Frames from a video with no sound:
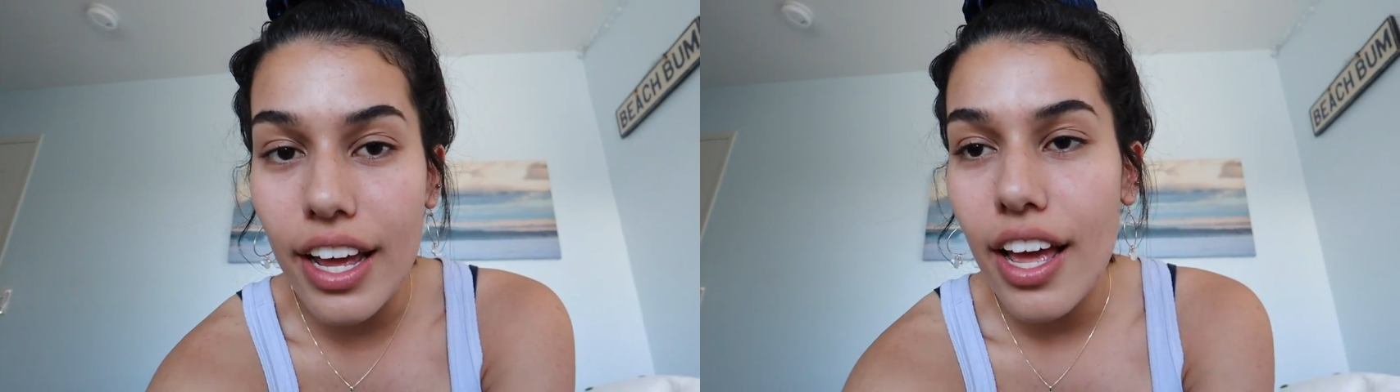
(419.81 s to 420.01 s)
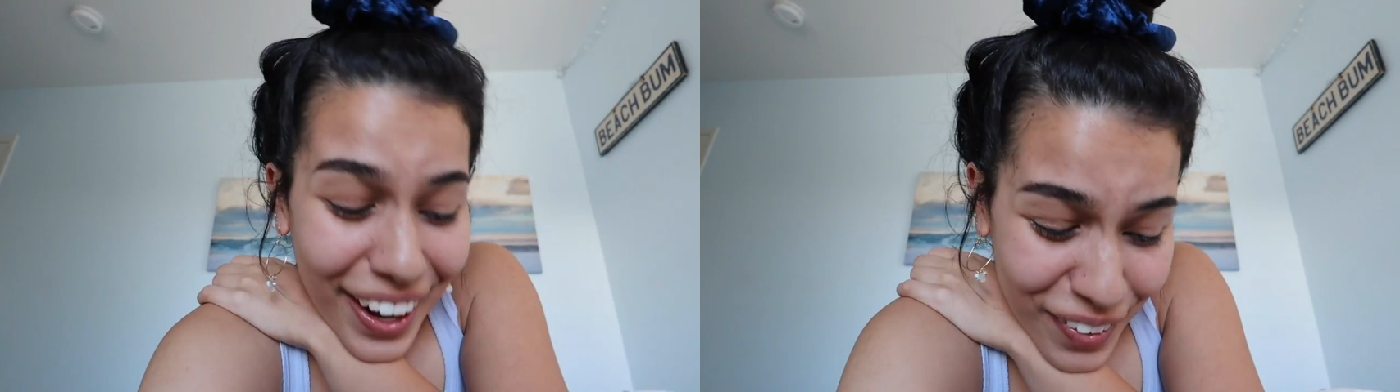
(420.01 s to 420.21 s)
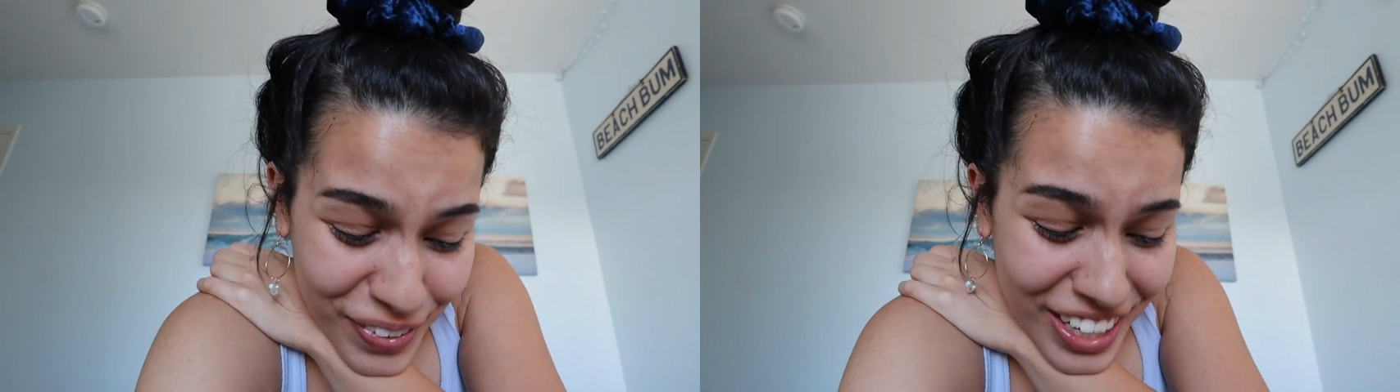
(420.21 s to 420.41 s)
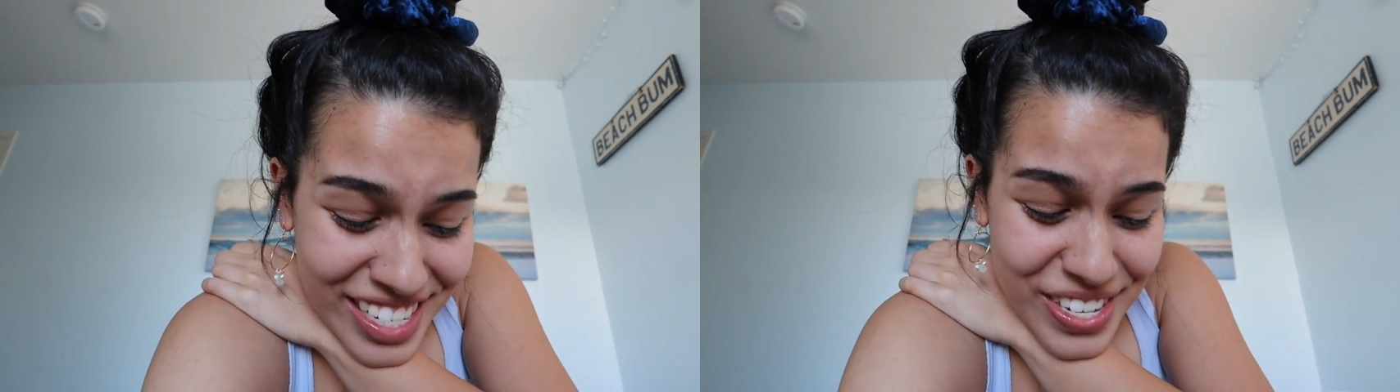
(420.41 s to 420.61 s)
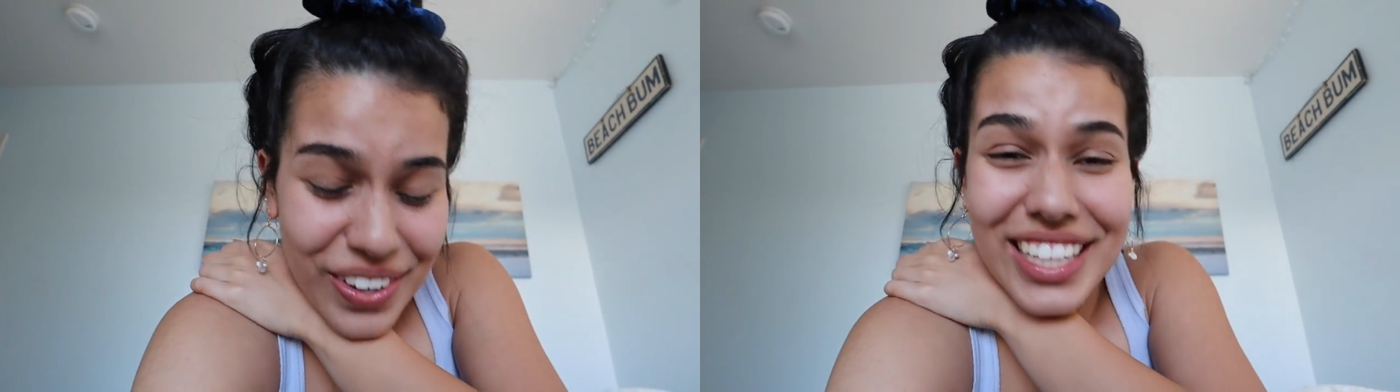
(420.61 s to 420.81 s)
I hope you
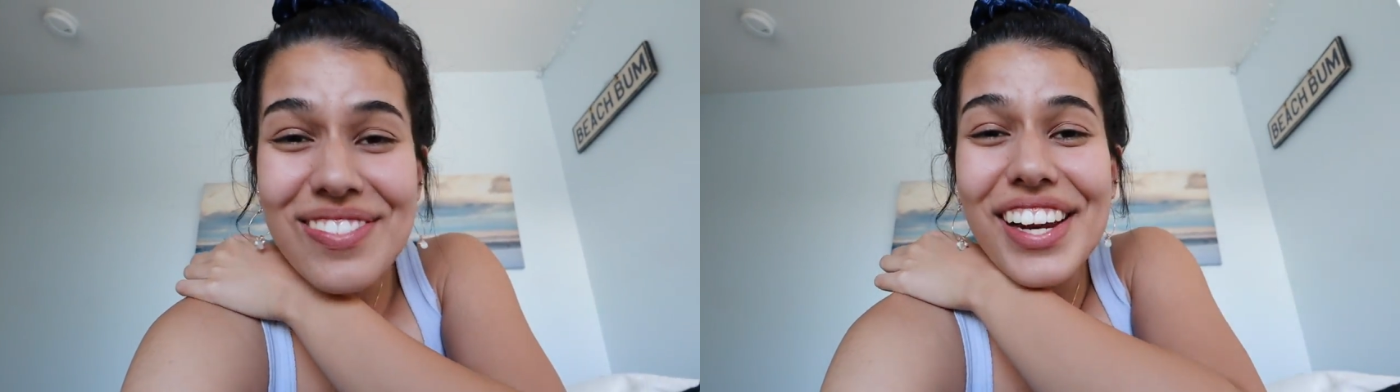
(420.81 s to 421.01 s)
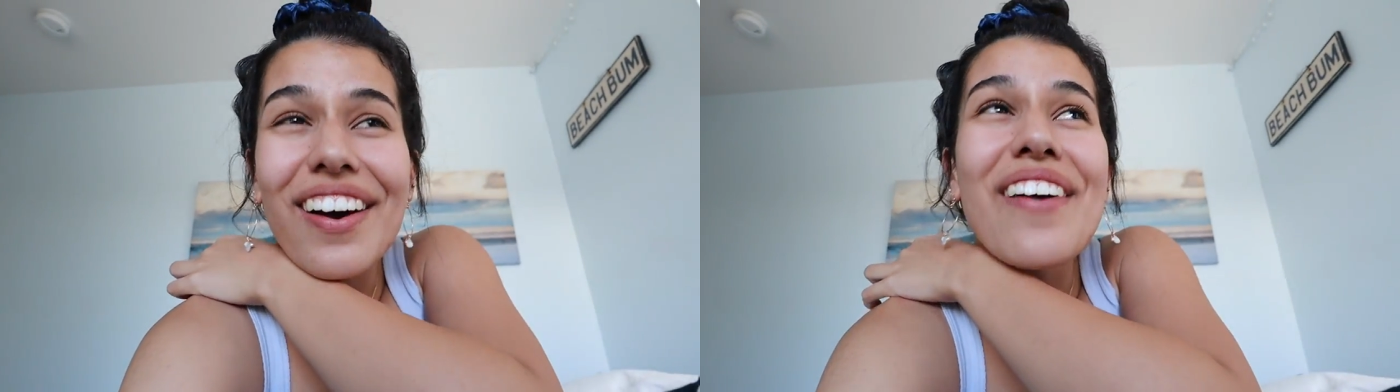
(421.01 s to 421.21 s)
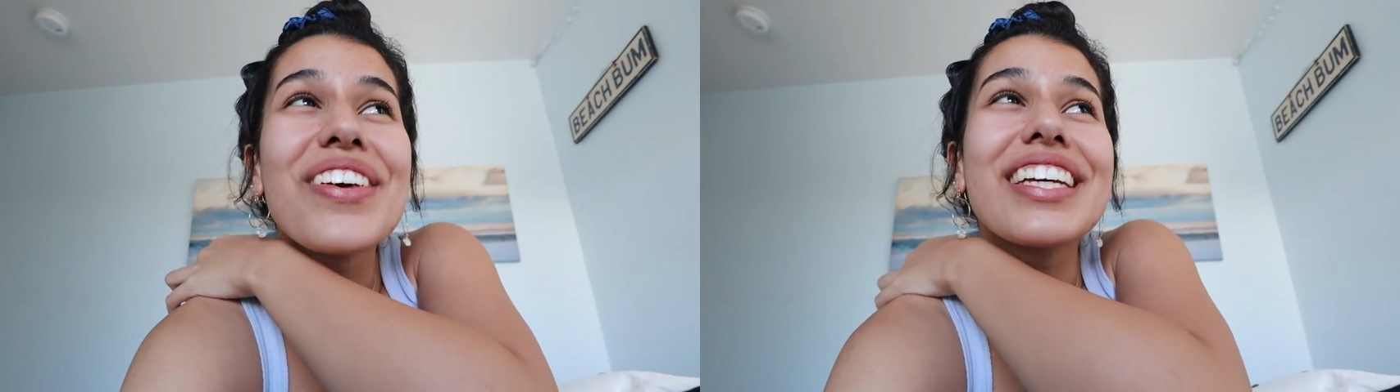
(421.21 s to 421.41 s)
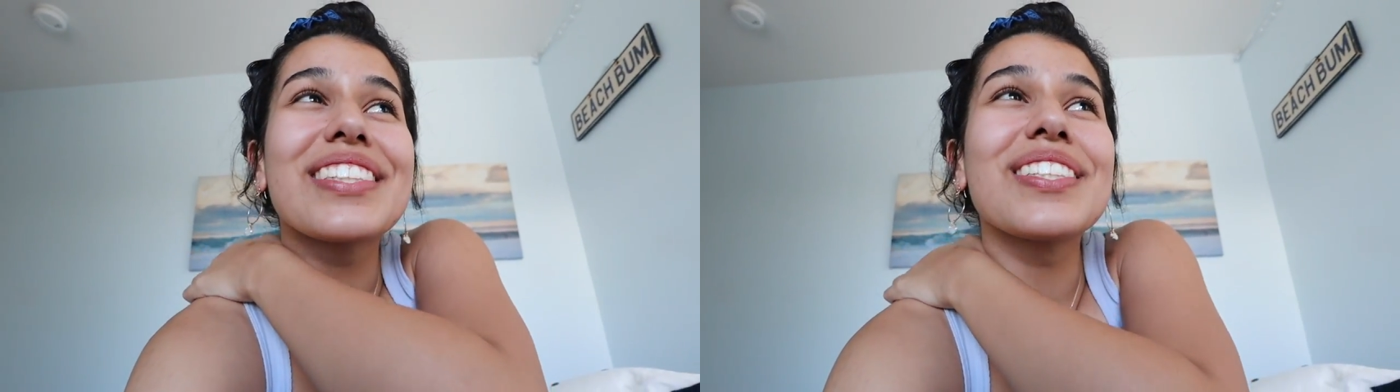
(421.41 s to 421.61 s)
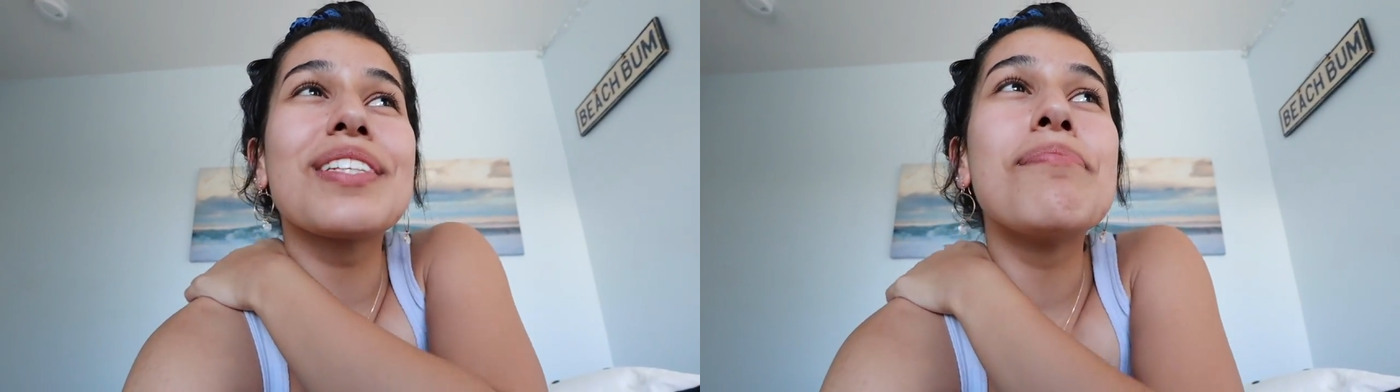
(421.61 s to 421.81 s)
guys enjoy this video. I feel like
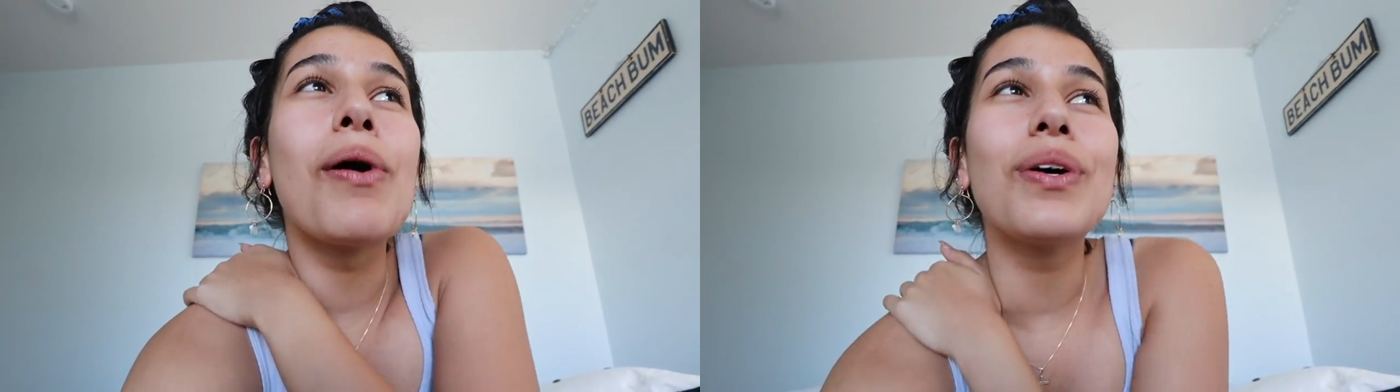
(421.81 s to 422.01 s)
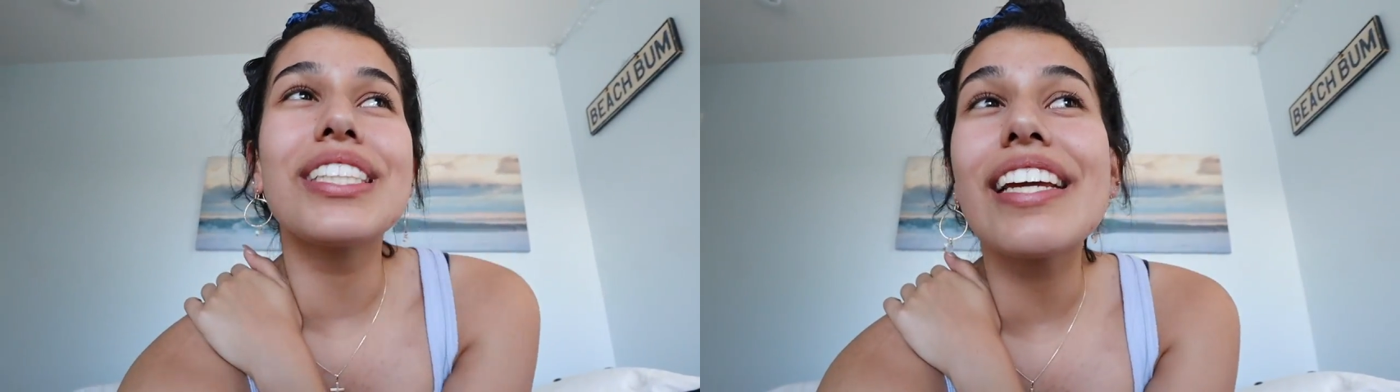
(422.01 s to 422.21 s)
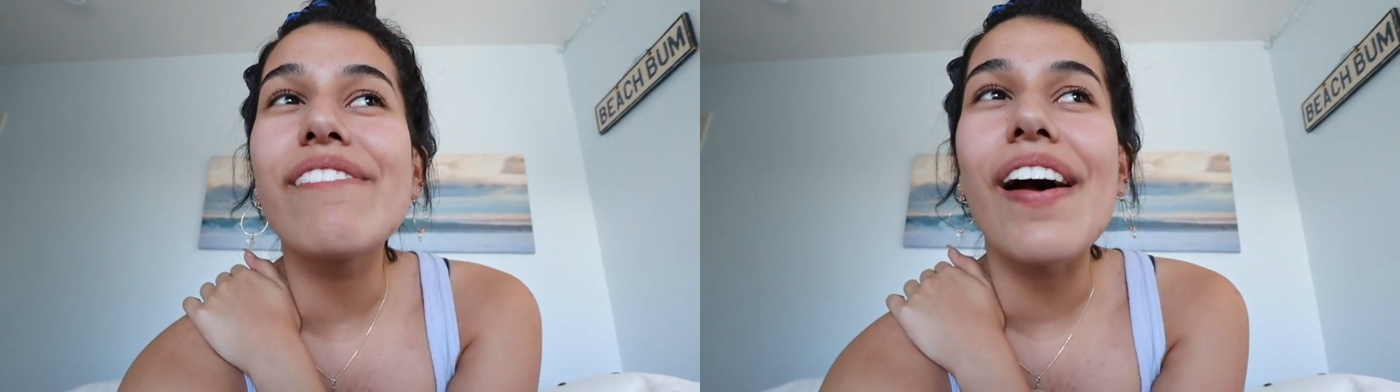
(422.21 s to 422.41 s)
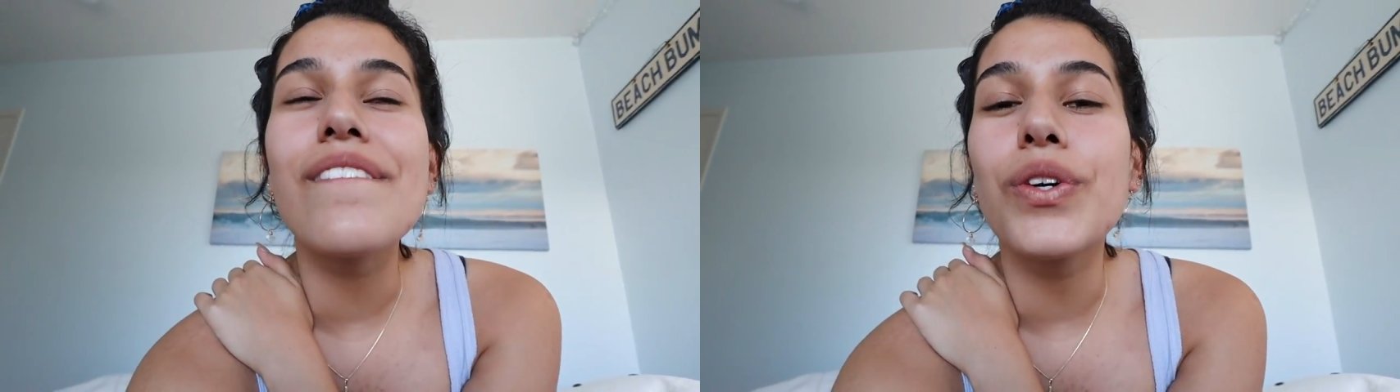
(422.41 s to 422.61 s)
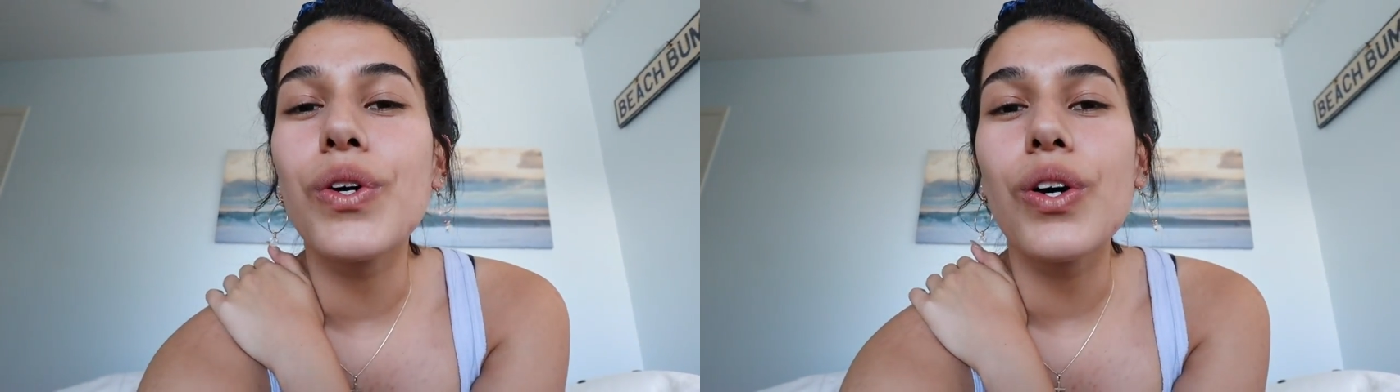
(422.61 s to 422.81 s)
this was the most
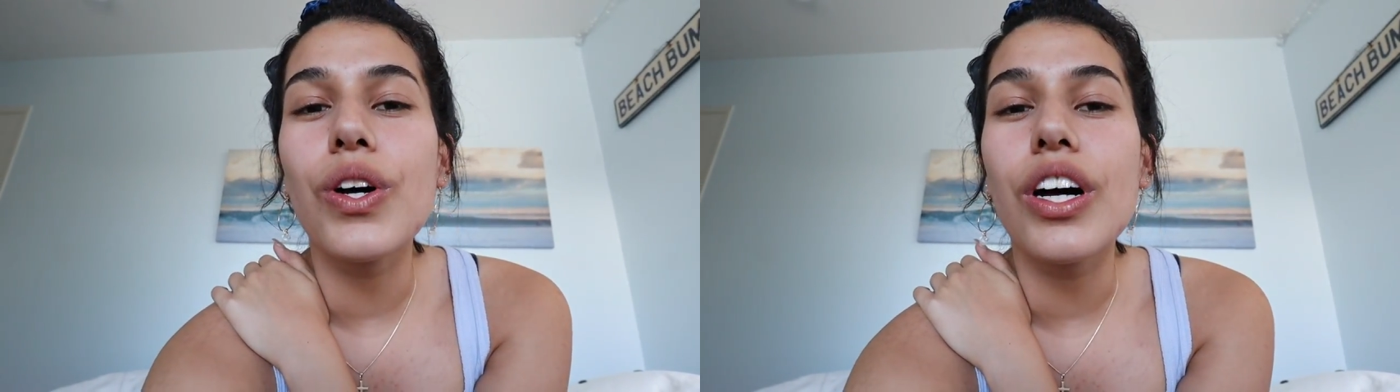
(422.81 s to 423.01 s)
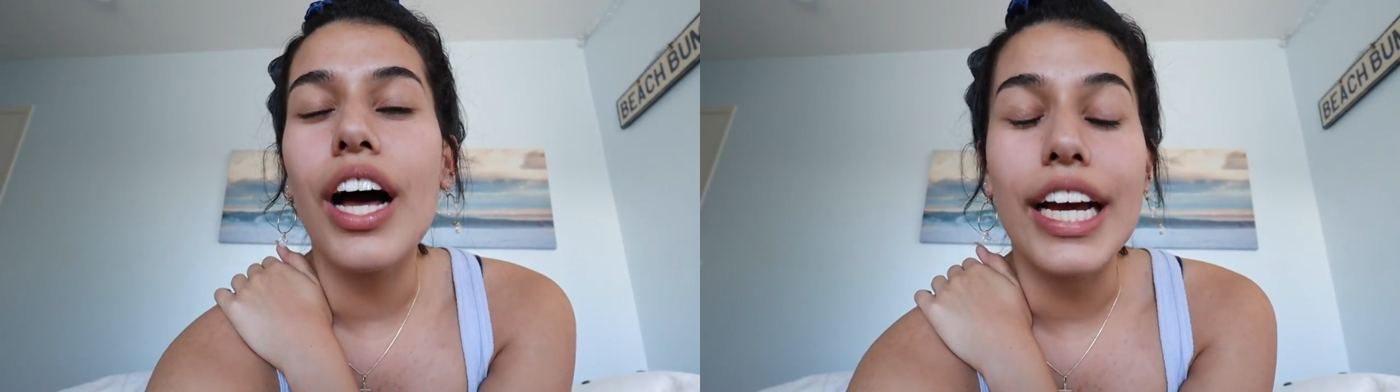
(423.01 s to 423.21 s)
eventful typical